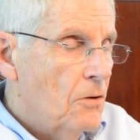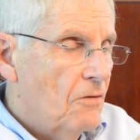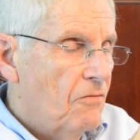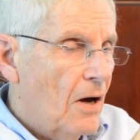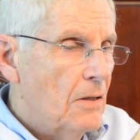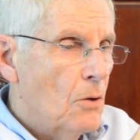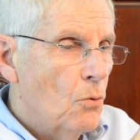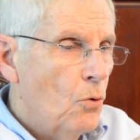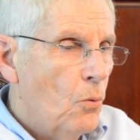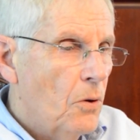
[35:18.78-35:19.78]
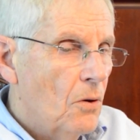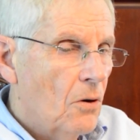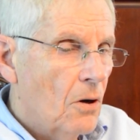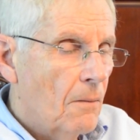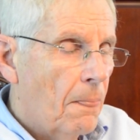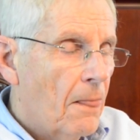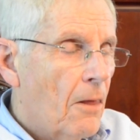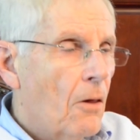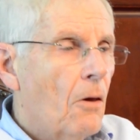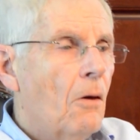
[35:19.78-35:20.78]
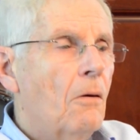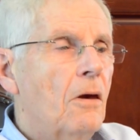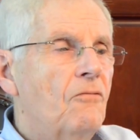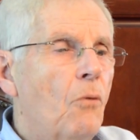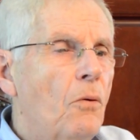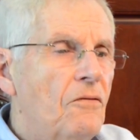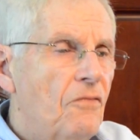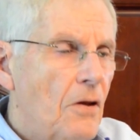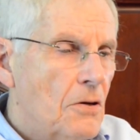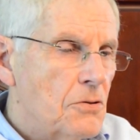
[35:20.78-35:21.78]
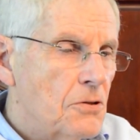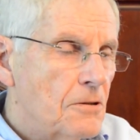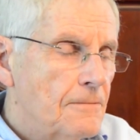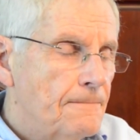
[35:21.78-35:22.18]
to find out who we are. Before we finish,